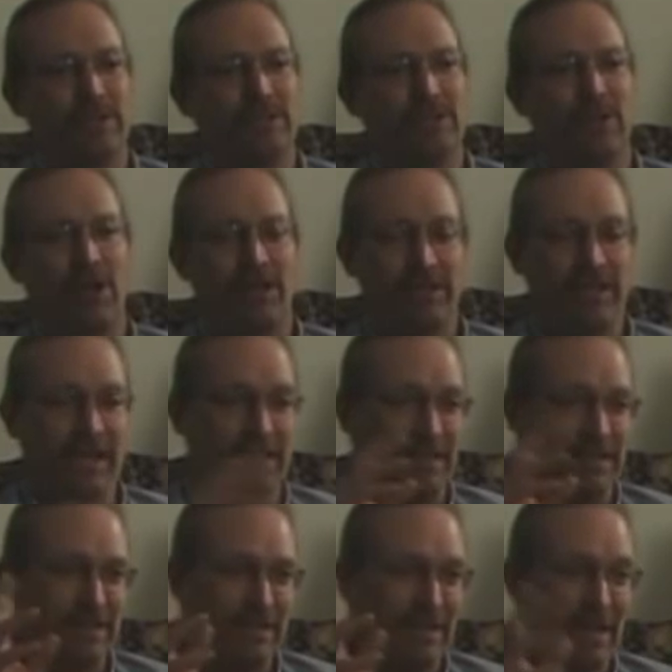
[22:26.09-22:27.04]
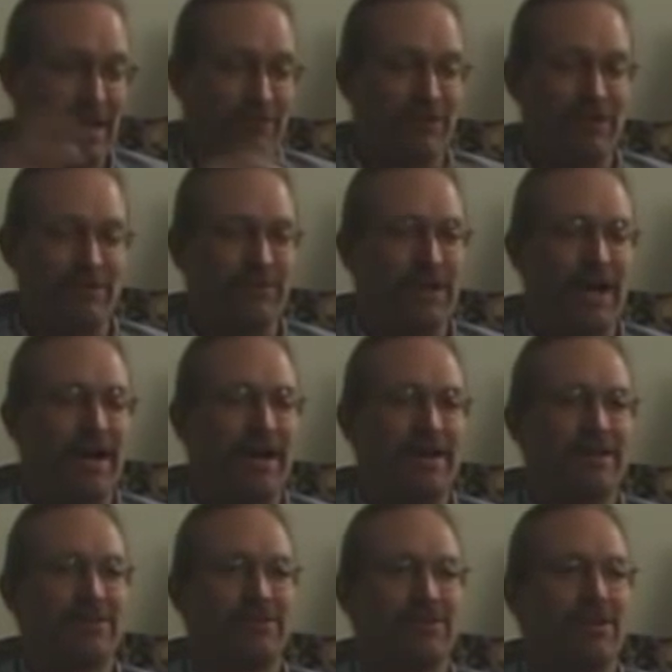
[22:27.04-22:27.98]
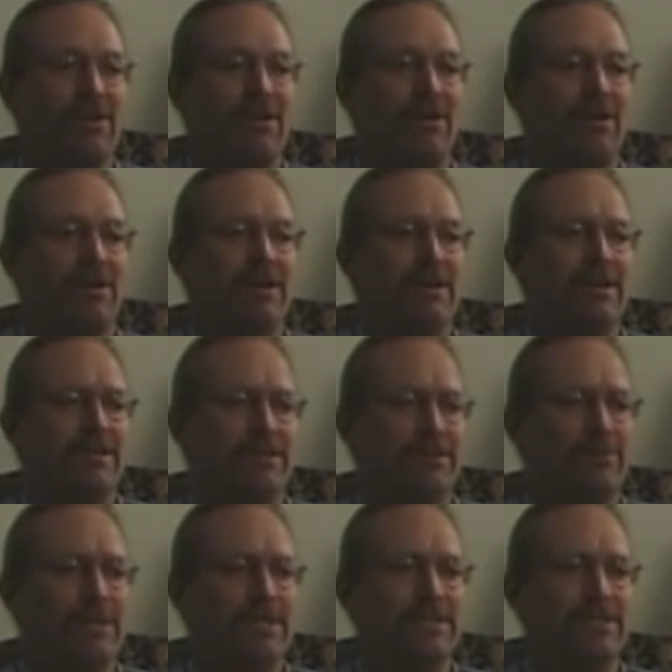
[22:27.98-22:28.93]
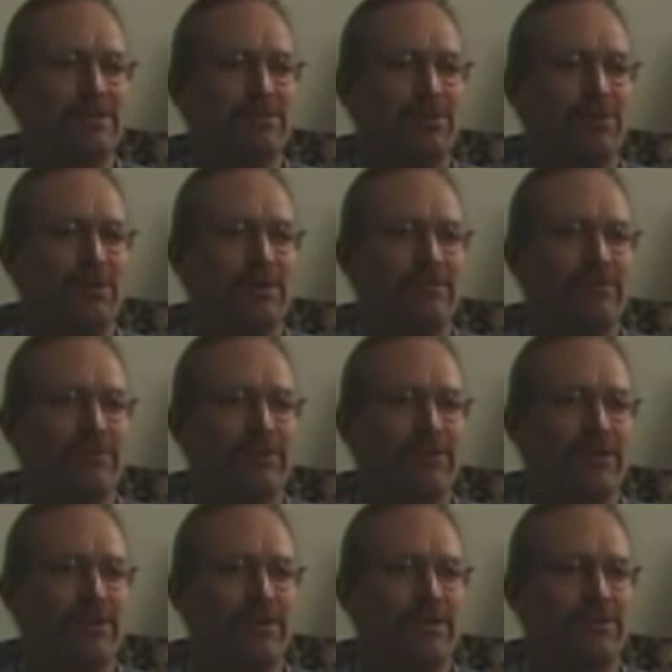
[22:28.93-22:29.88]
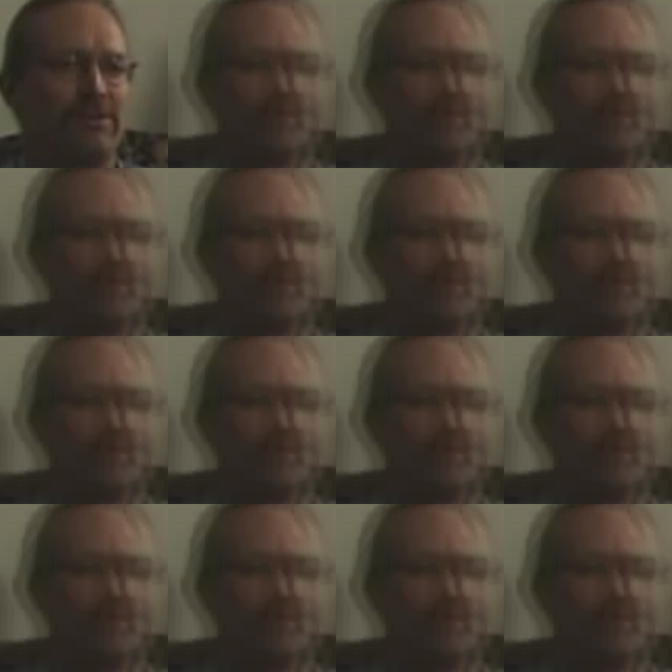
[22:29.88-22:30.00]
It's all at that level of the higher law that really is important for Thoreau.